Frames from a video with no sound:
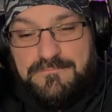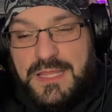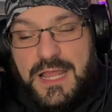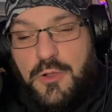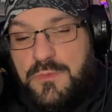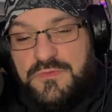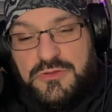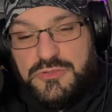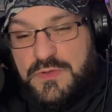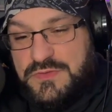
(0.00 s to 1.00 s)
And I hope if
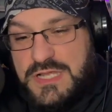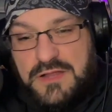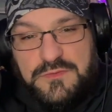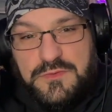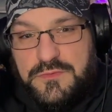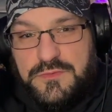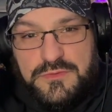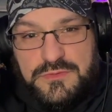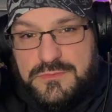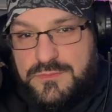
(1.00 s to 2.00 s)
you're a toy photographer, if
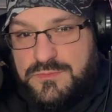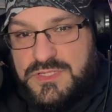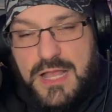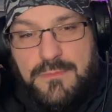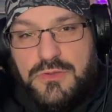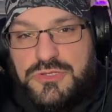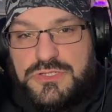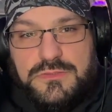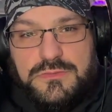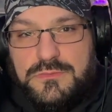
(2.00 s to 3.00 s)
you're a stop
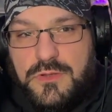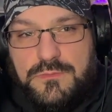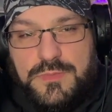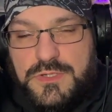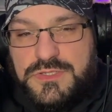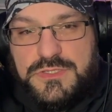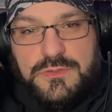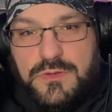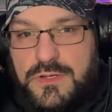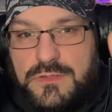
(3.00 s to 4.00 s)
motion
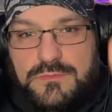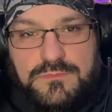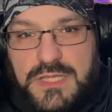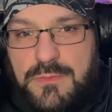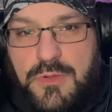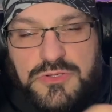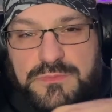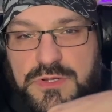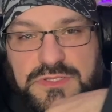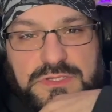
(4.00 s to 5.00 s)
person or a play
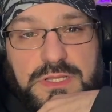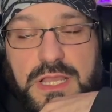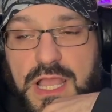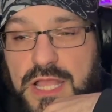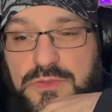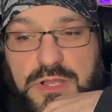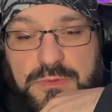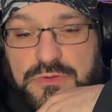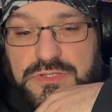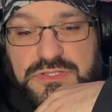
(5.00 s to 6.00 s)
motion person, and you
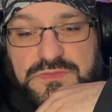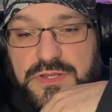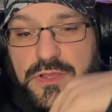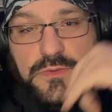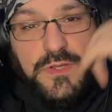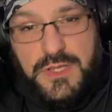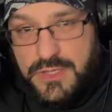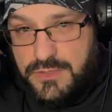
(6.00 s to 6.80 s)
come across this video,